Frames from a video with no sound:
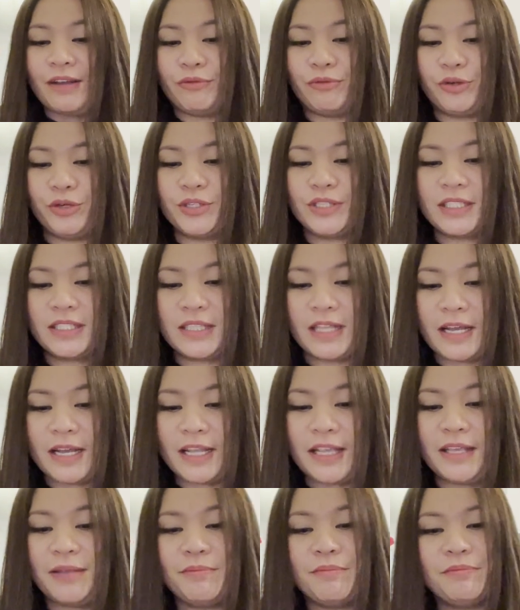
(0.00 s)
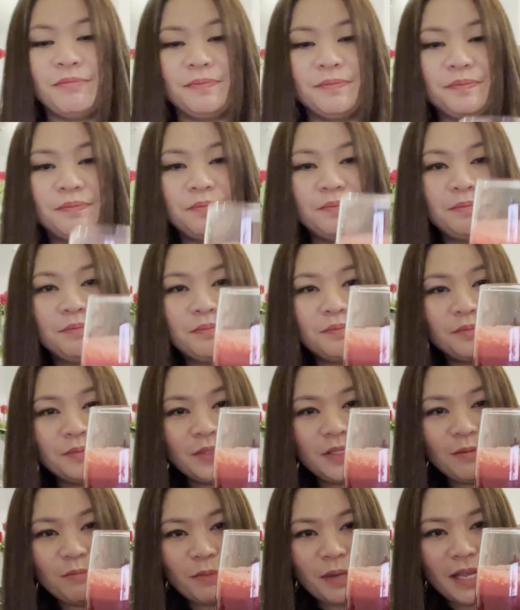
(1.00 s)
First time
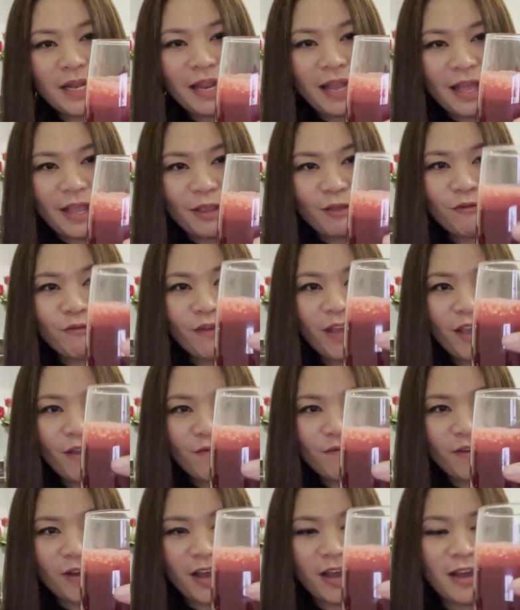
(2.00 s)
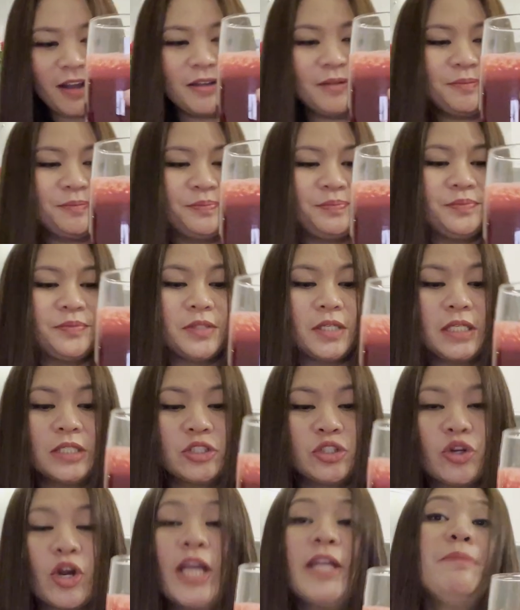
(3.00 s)
in my life ever. I
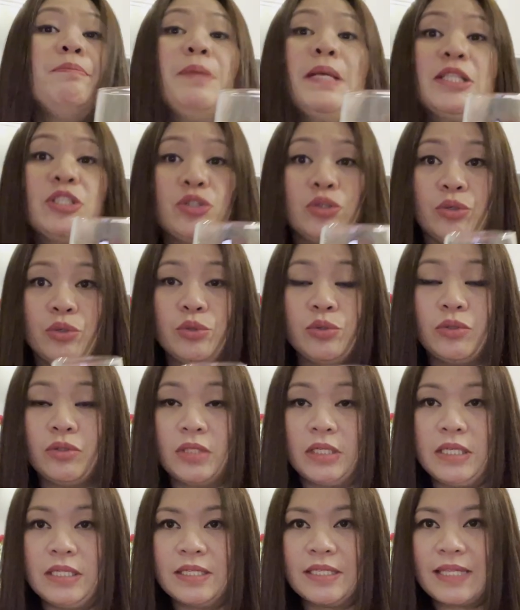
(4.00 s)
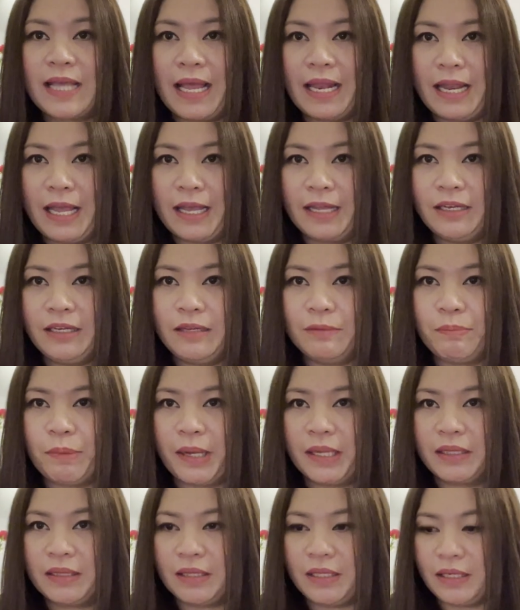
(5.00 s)
tried beetroot in salad,
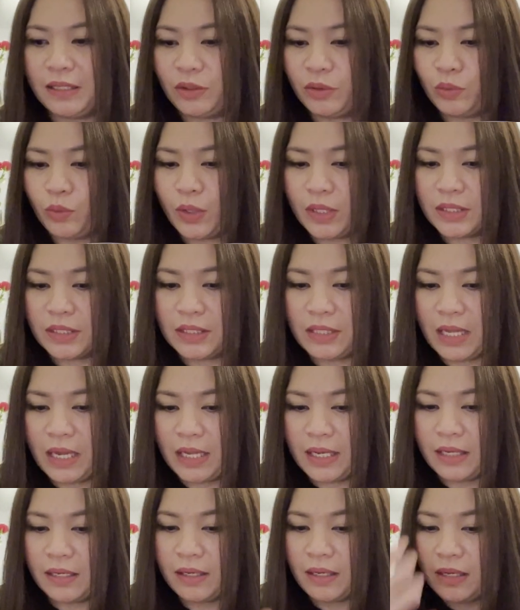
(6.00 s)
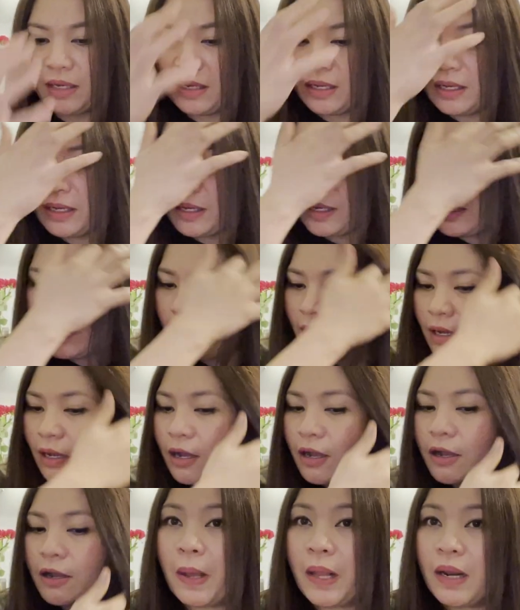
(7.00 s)
but it was like
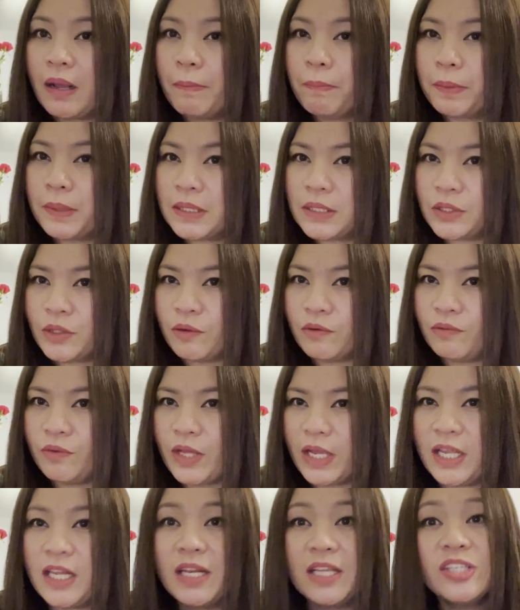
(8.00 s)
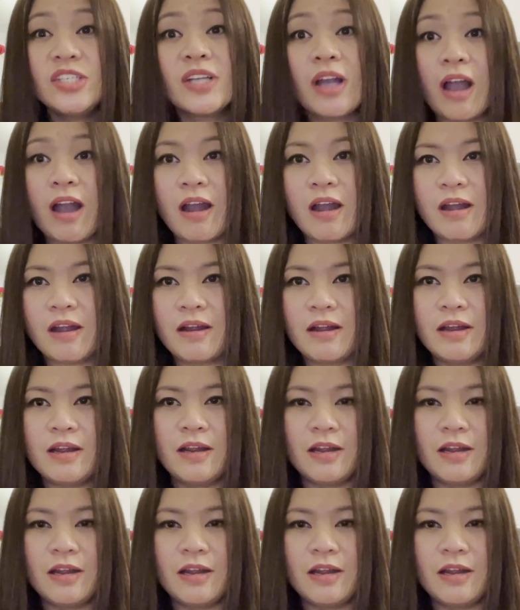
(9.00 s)
preserved na in a jar.